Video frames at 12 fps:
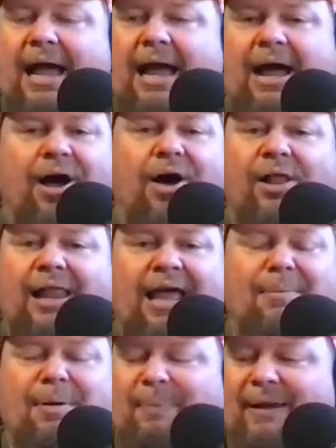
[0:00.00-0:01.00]
all
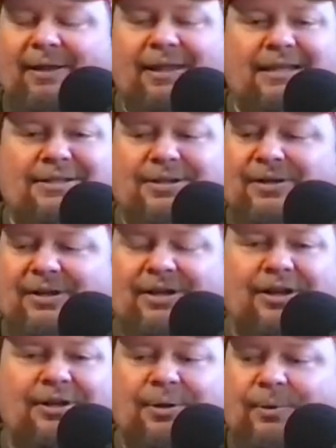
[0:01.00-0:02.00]
I'm appealing to you
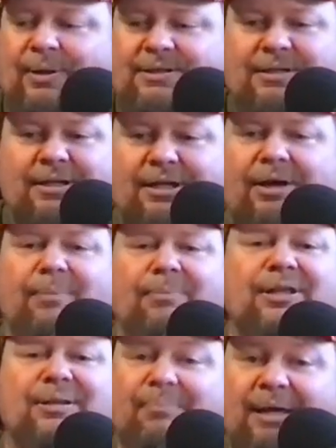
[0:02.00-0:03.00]
to do is come
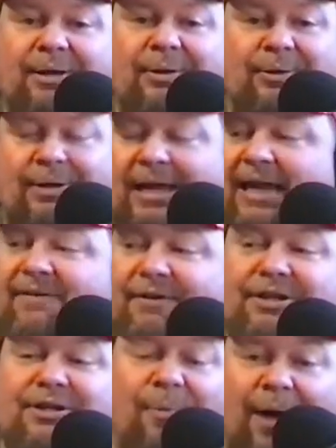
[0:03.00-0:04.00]
to the middle.
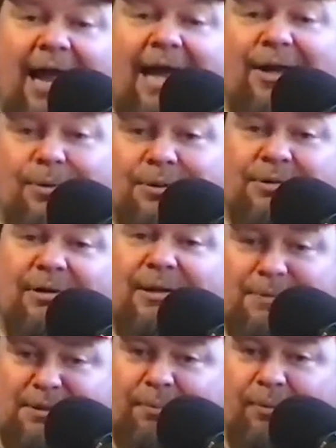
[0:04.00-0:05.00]
Even you wacko
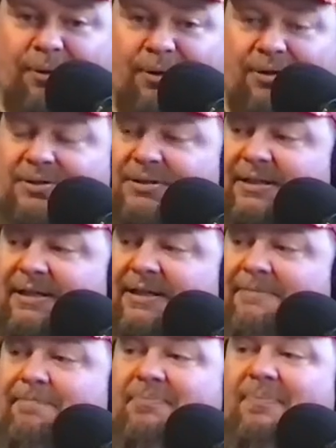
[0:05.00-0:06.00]
Trump supporters,
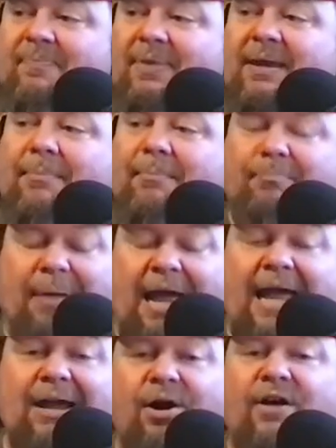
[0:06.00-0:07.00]

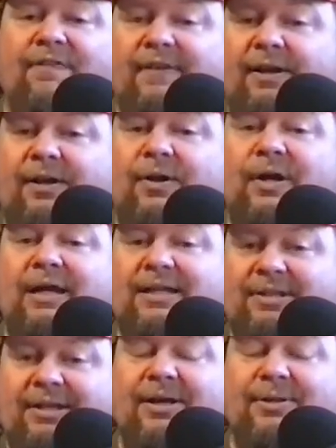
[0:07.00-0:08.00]
back off and look
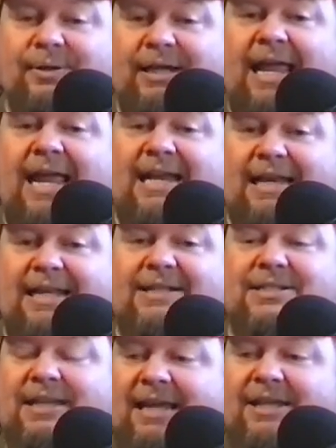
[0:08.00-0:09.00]
at the other
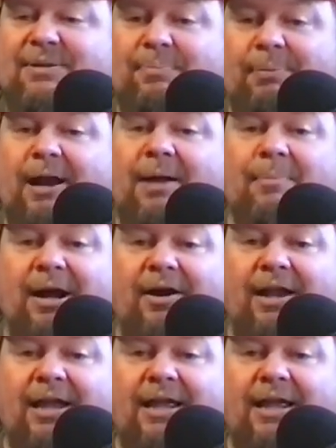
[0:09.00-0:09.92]
candidates in the primary.